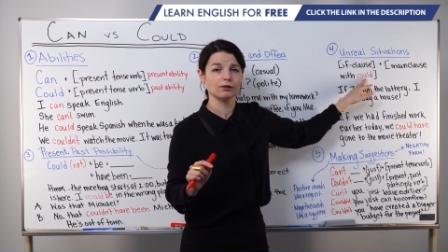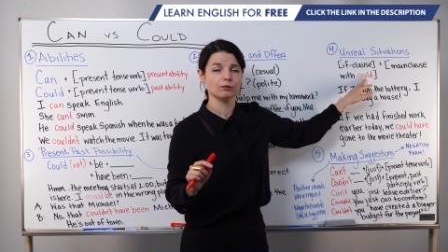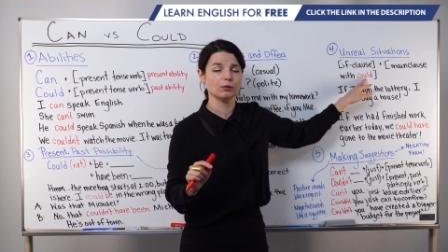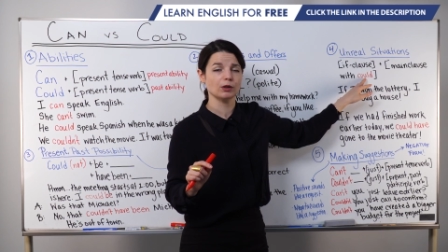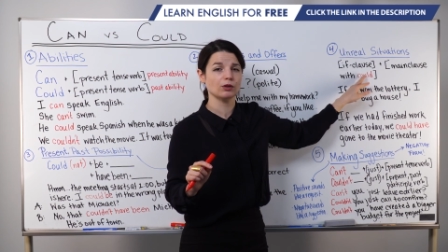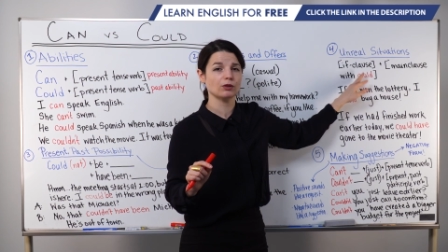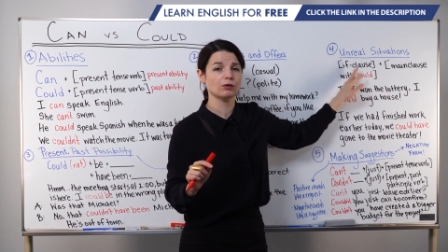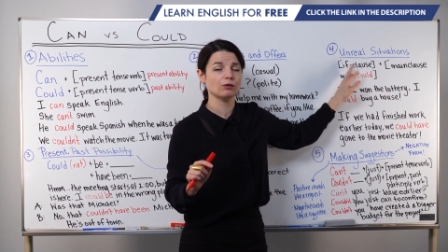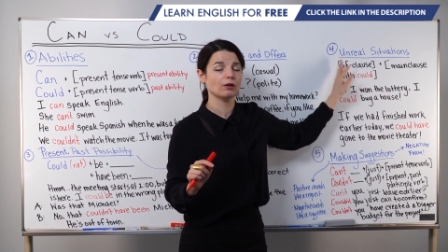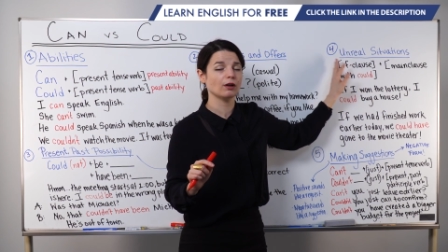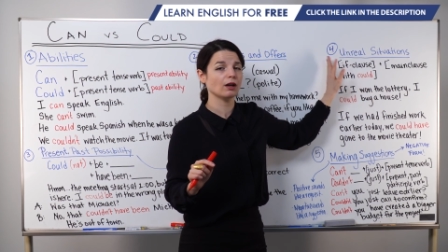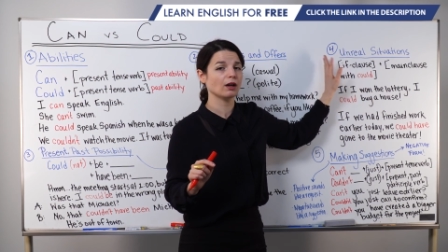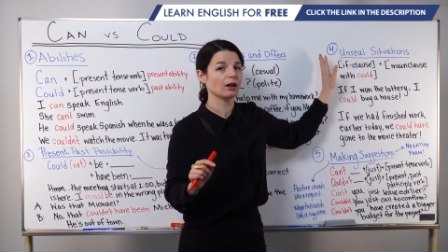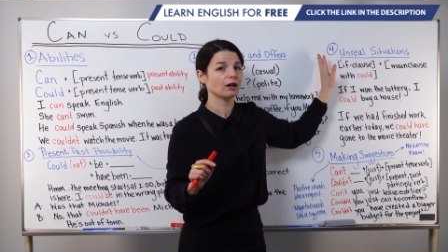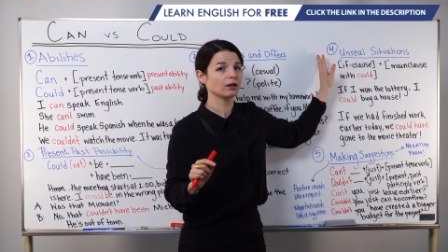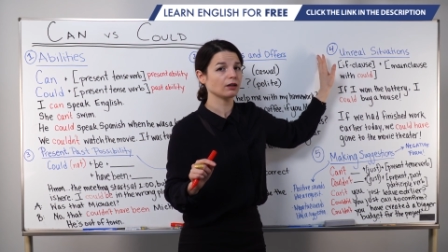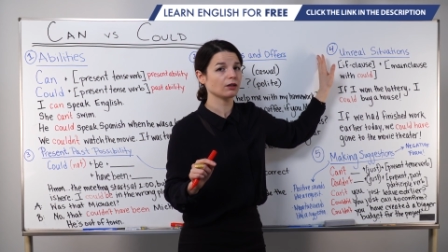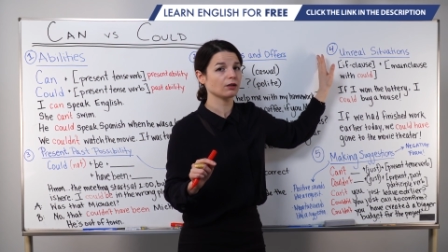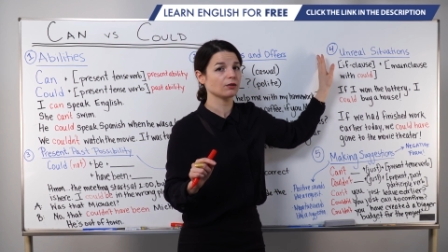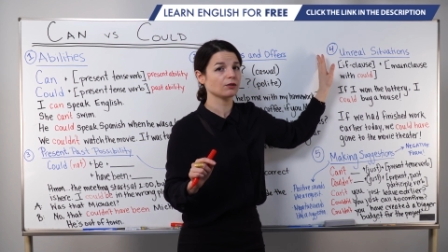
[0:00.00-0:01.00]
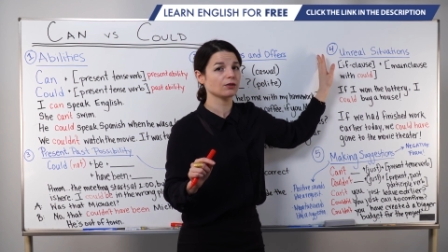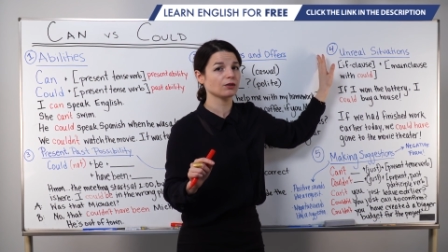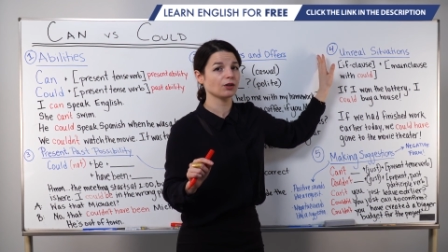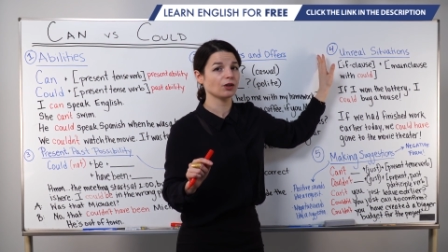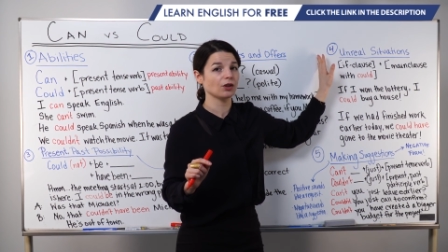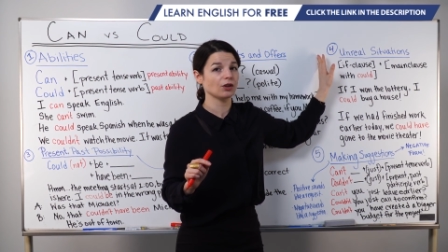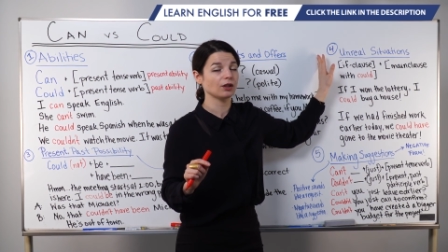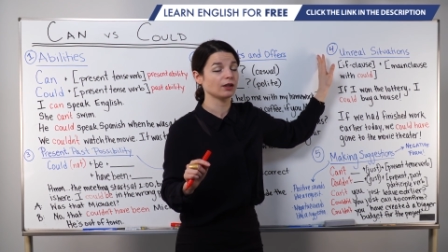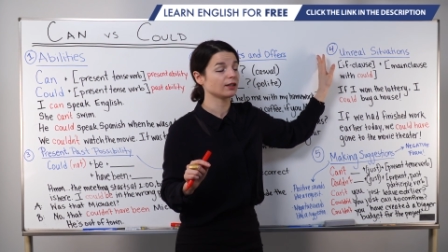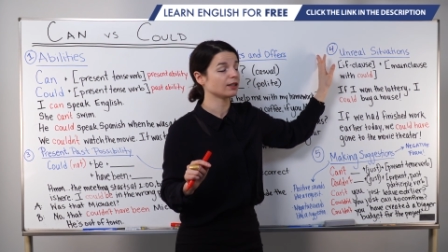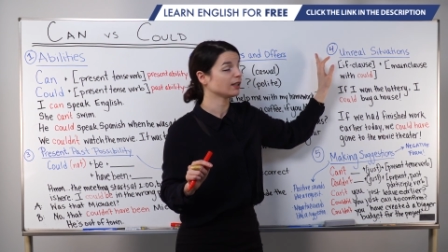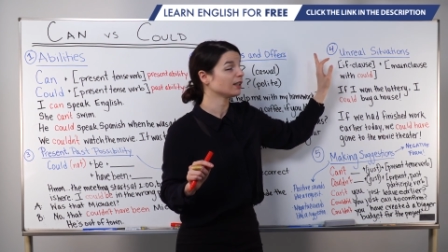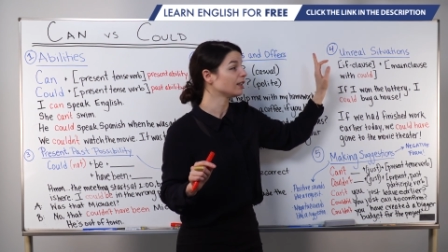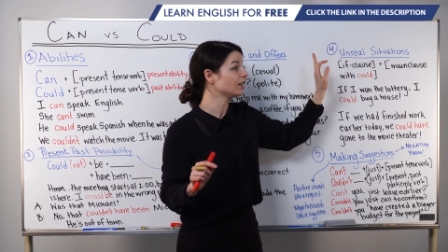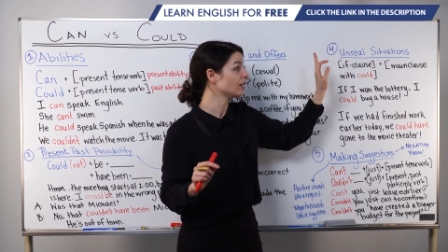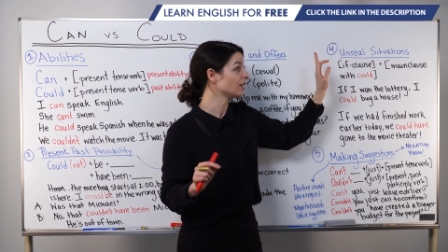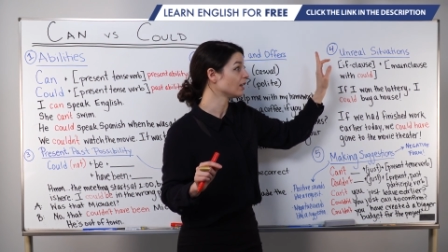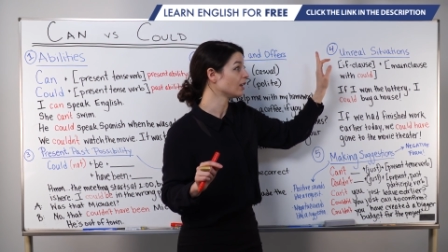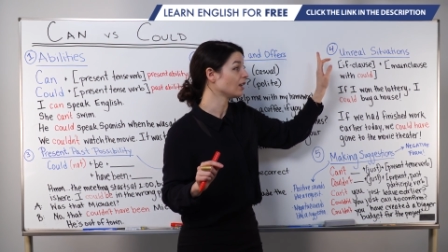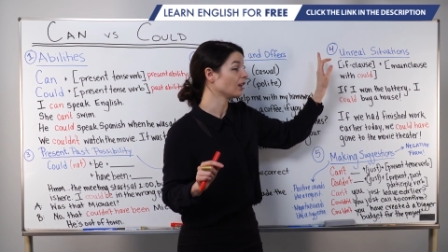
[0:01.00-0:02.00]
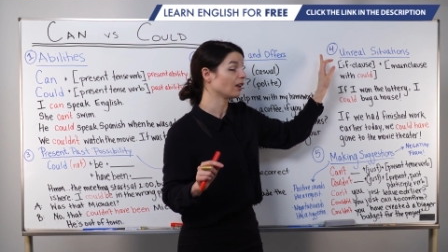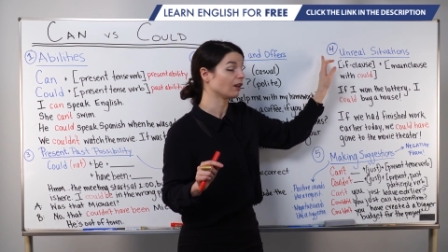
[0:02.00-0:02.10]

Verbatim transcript: We do not use could in the